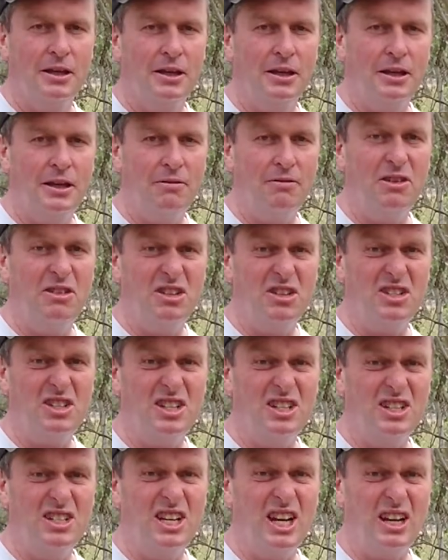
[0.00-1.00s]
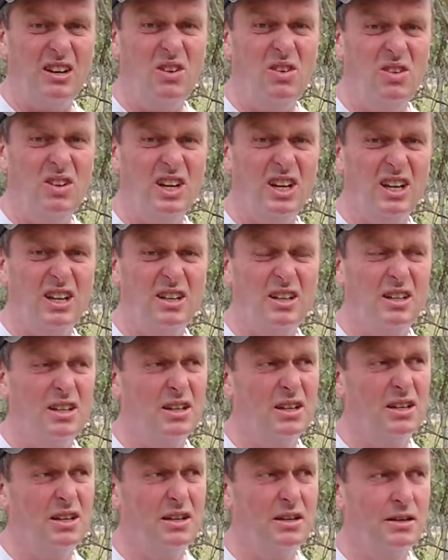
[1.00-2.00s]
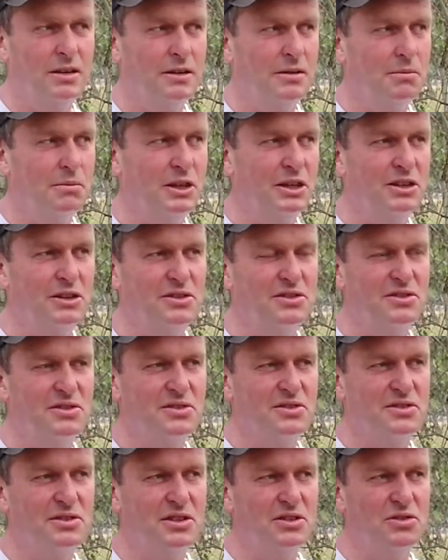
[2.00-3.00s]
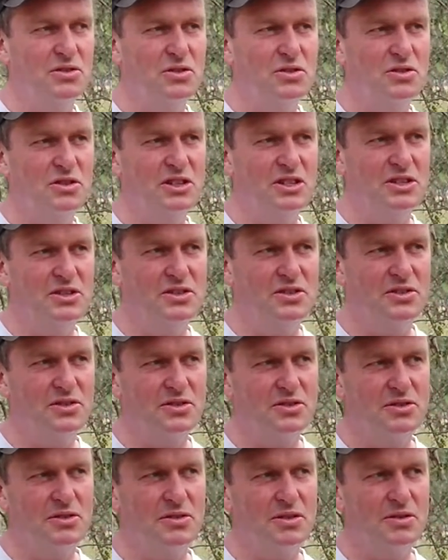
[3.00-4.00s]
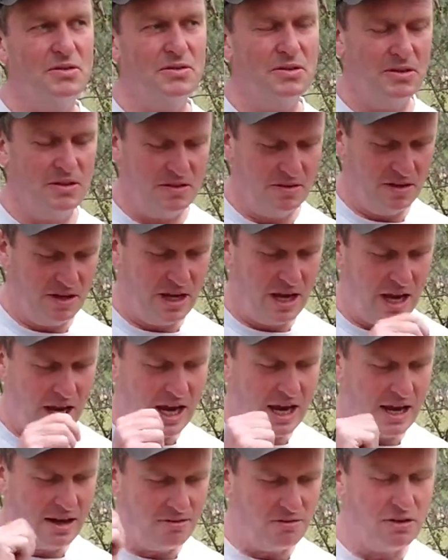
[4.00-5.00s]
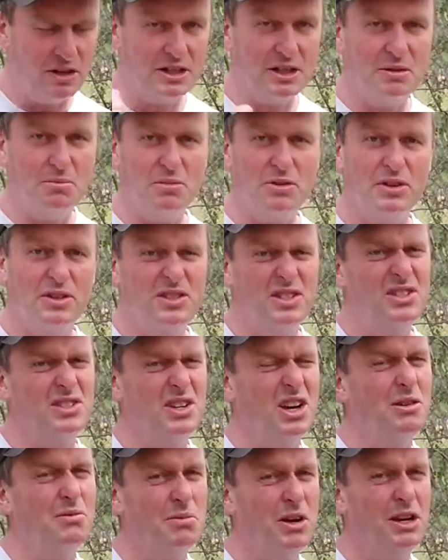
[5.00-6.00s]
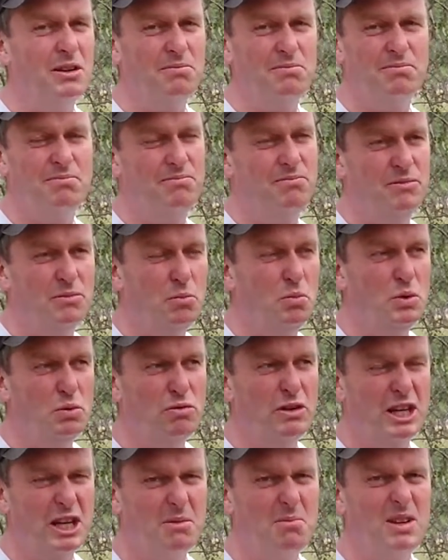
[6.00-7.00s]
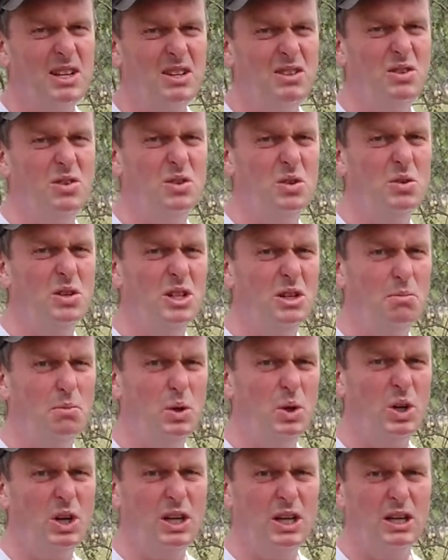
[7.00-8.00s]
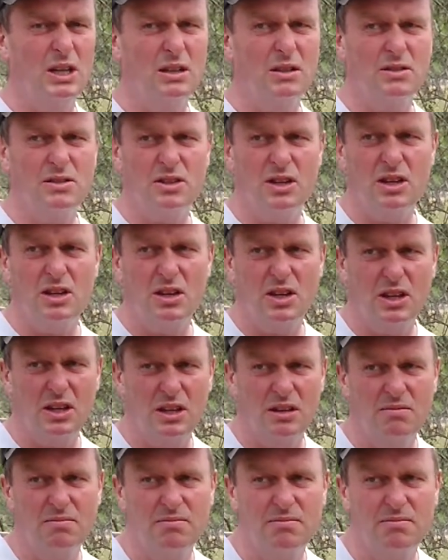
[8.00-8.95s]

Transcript: Everything's going to take longer because the journal is a handwriting process. I, I would recommend you do it in a book so you can